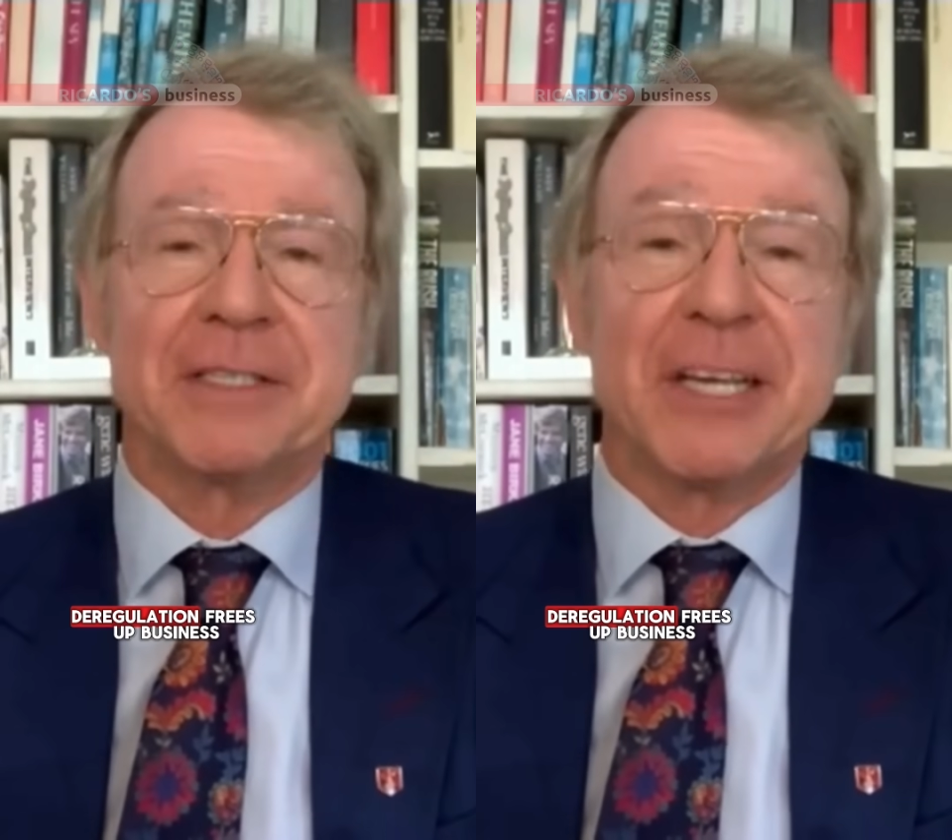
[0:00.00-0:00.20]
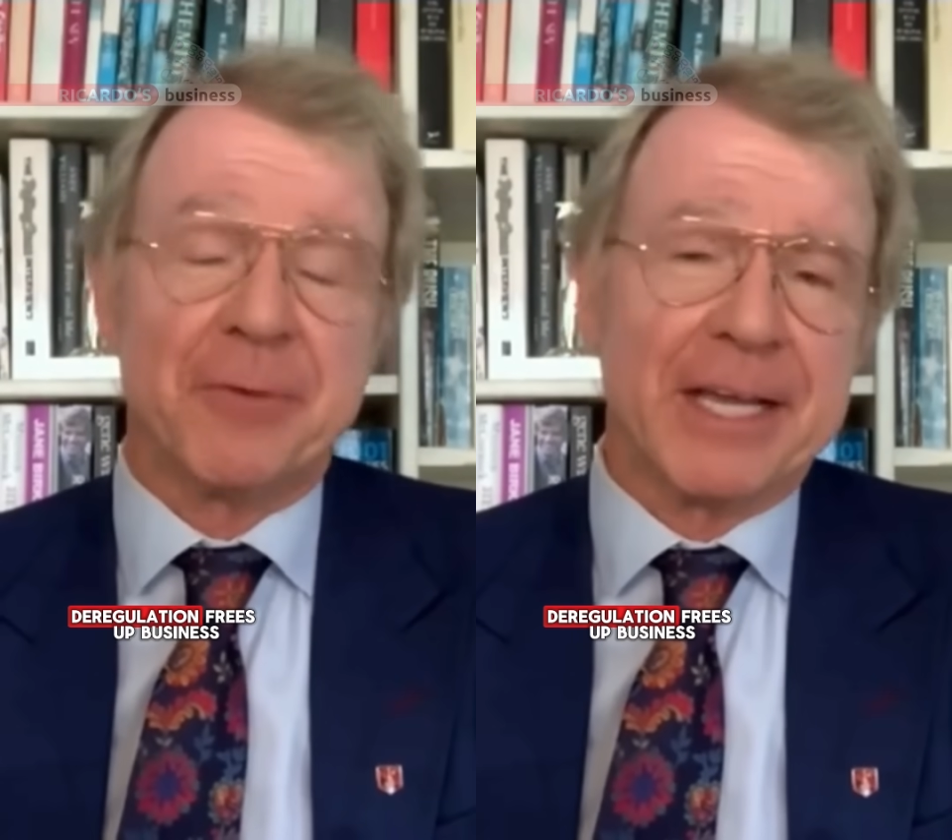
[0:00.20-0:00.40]

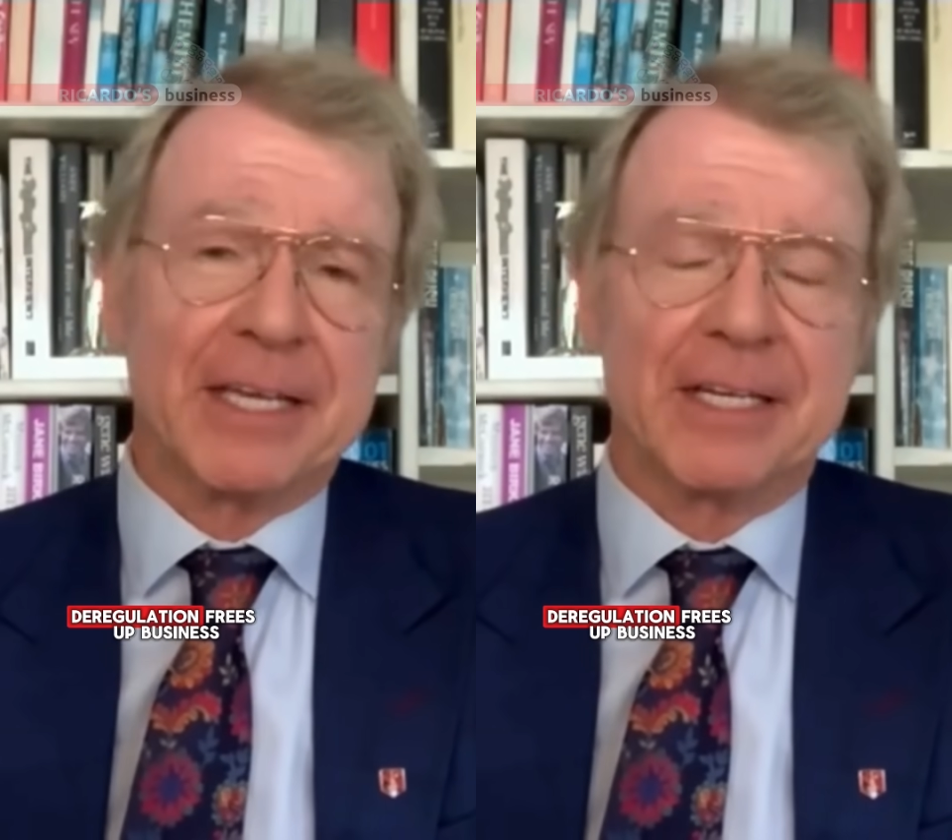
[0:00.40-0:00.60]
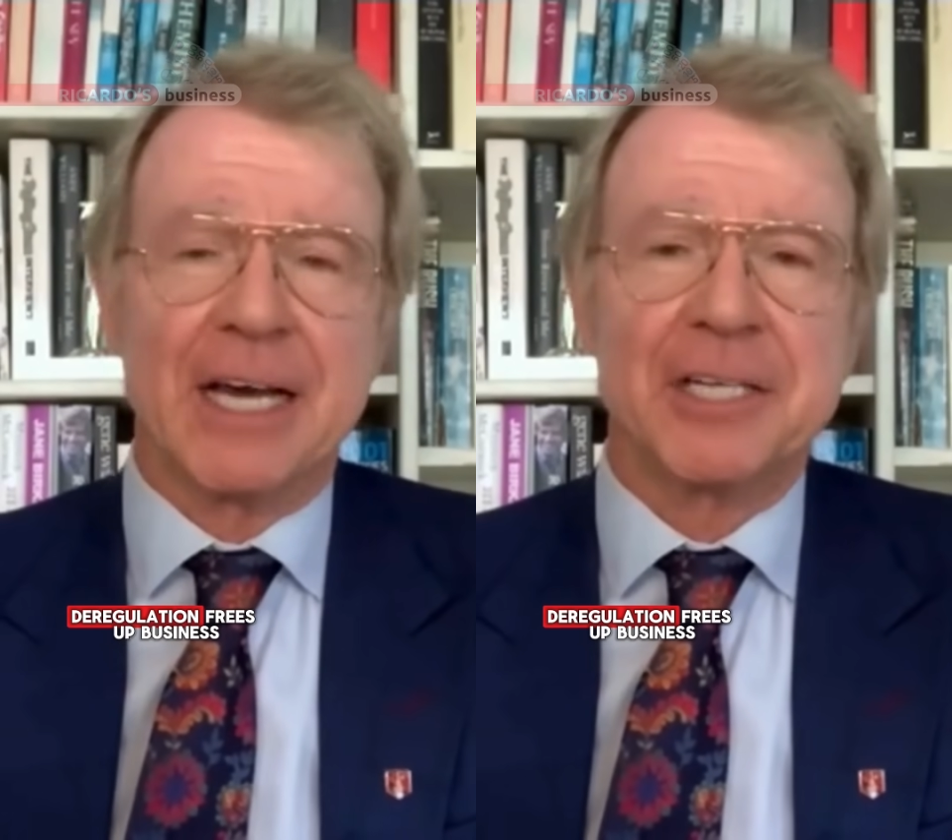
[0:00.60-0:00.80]

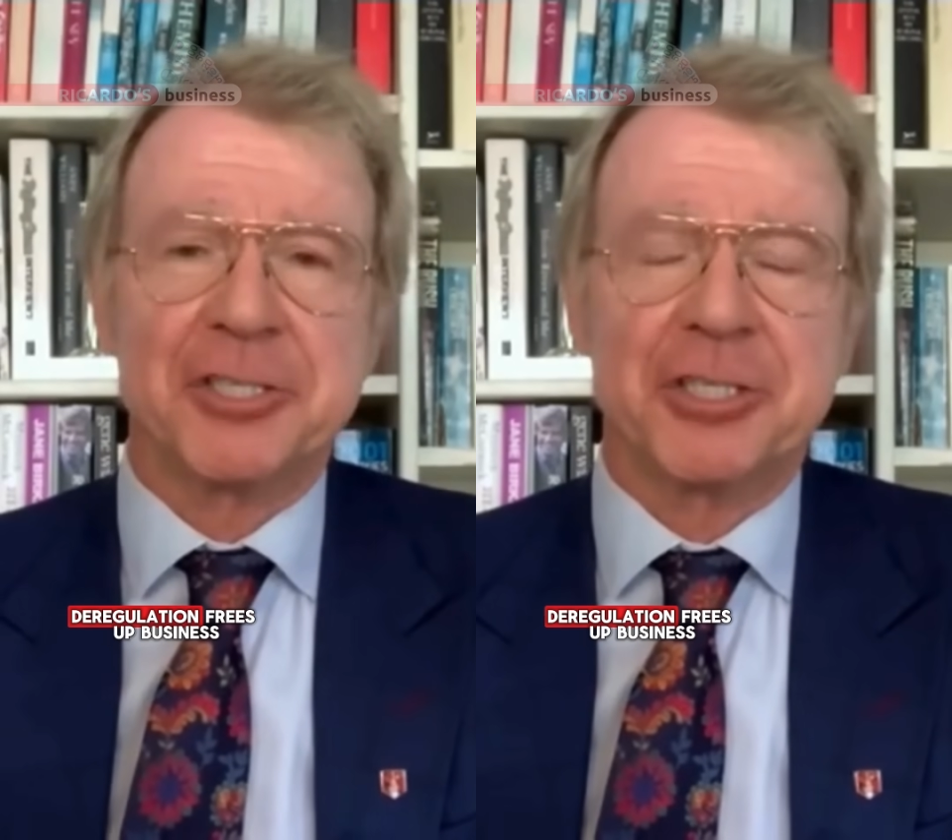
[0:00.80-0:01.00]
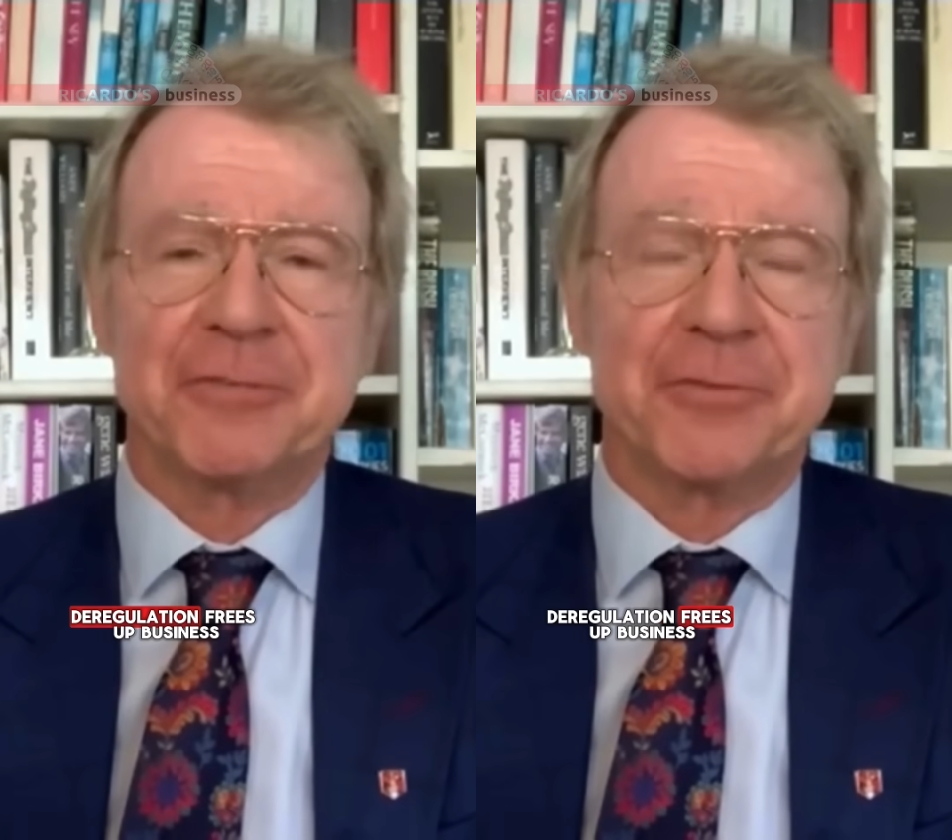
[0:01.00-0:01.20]

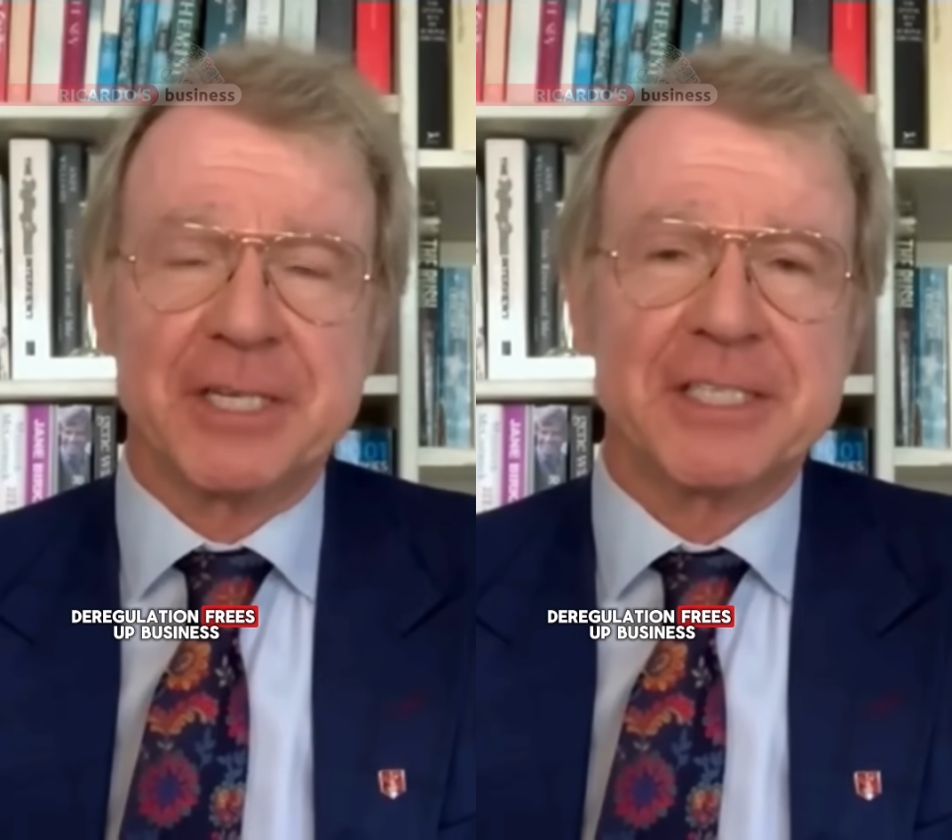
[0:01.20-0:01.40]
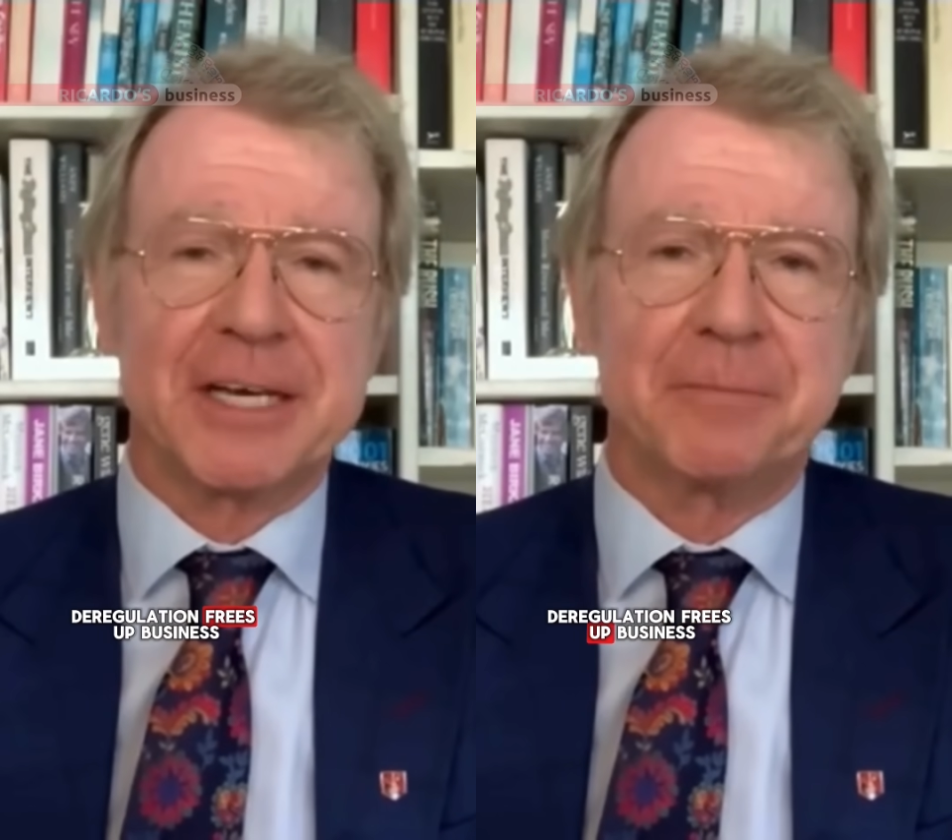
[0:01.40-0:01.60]
Deregulation
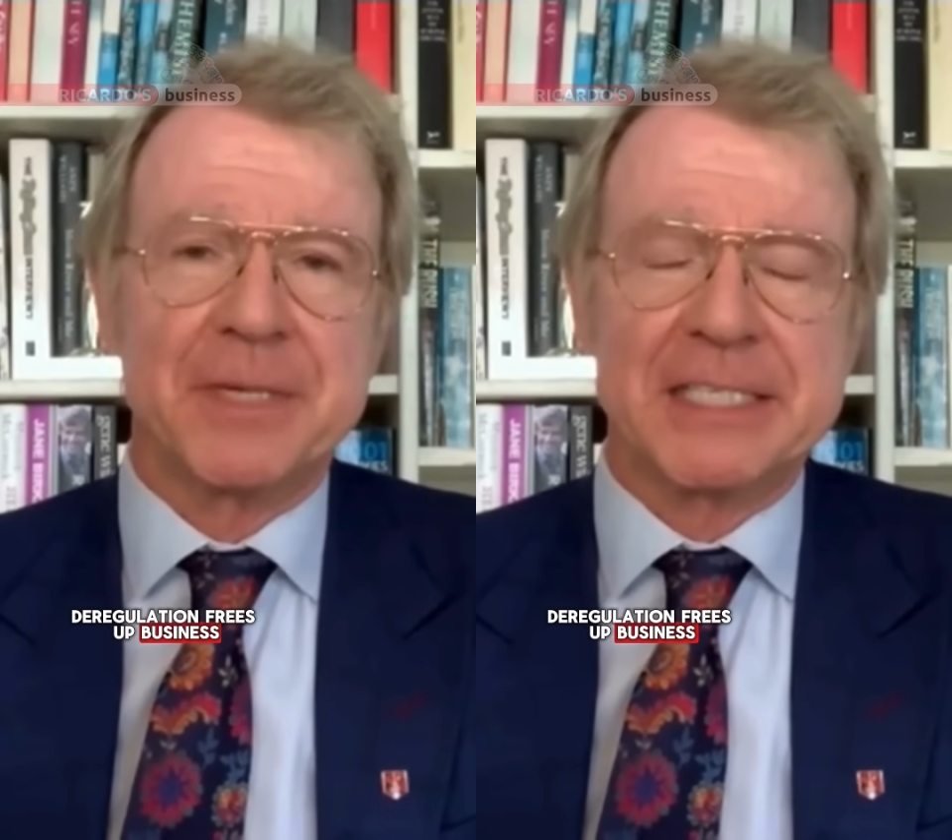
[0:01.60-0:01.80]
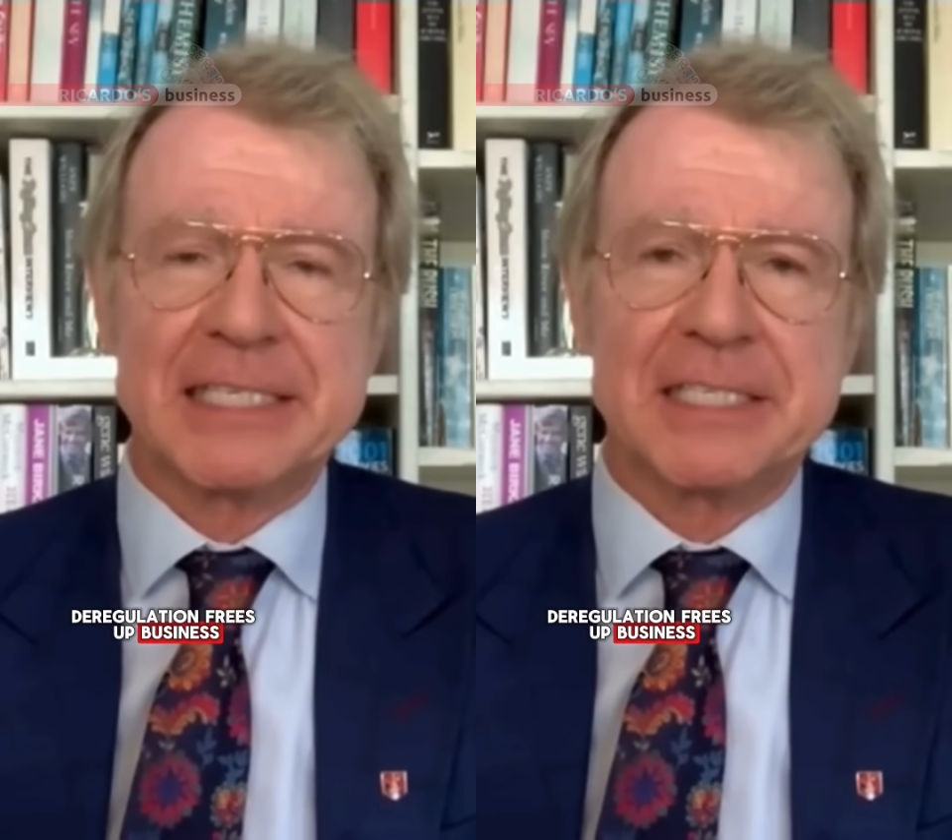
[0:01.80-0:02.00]
frees up
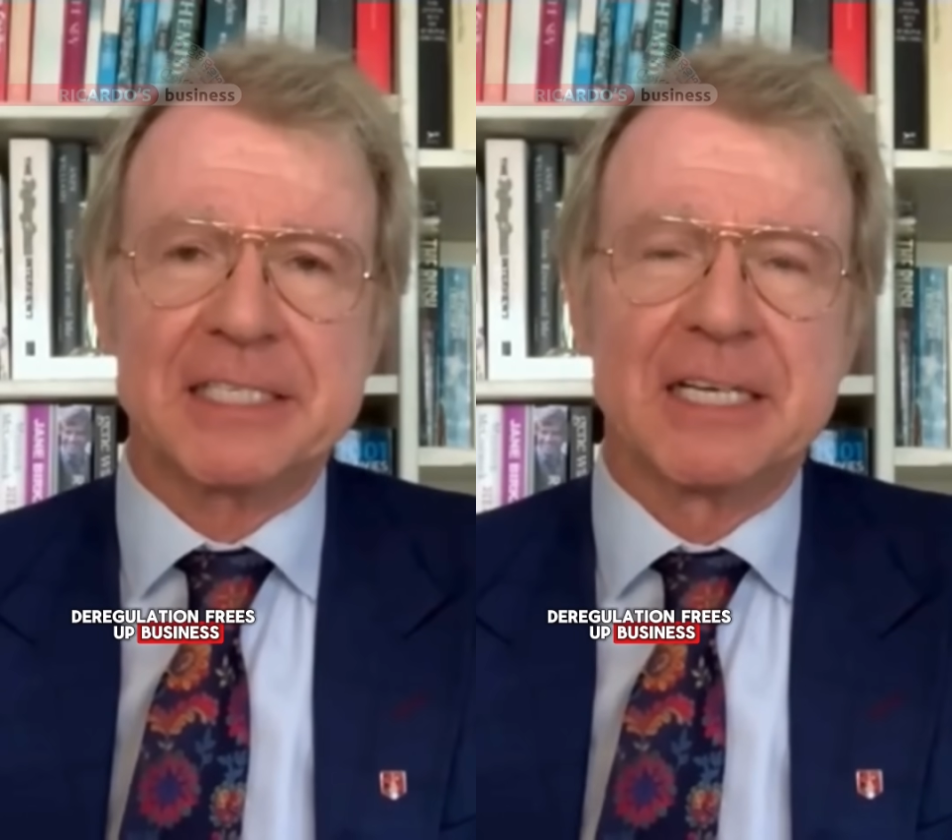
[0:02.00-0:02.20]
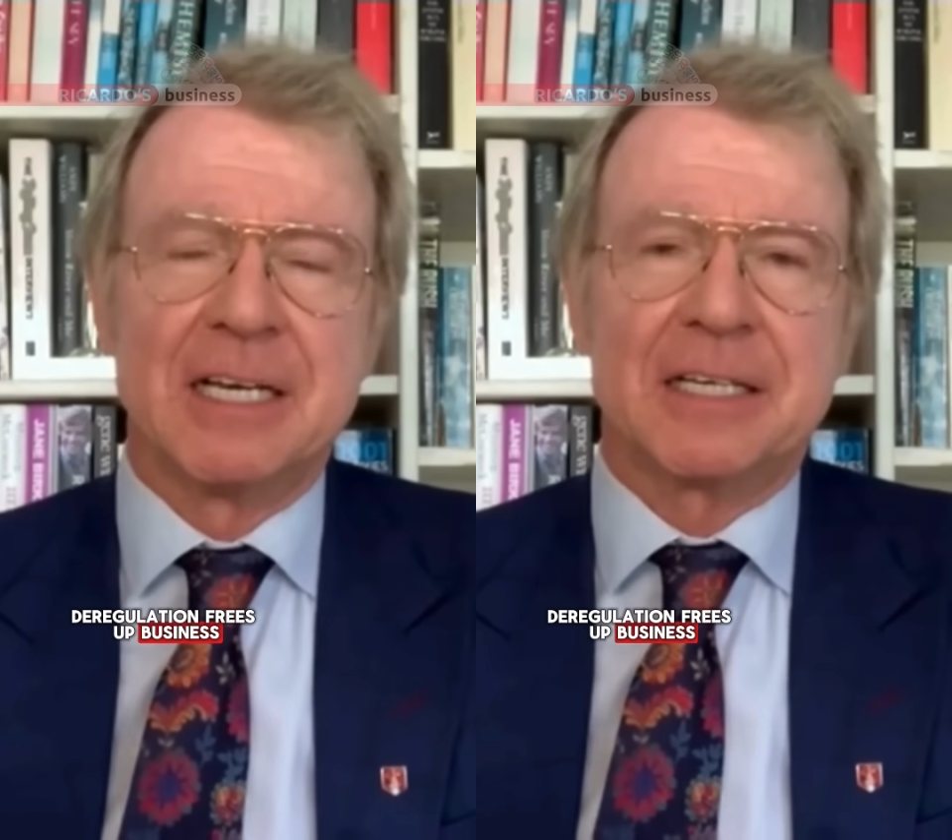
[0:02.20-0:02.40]
business,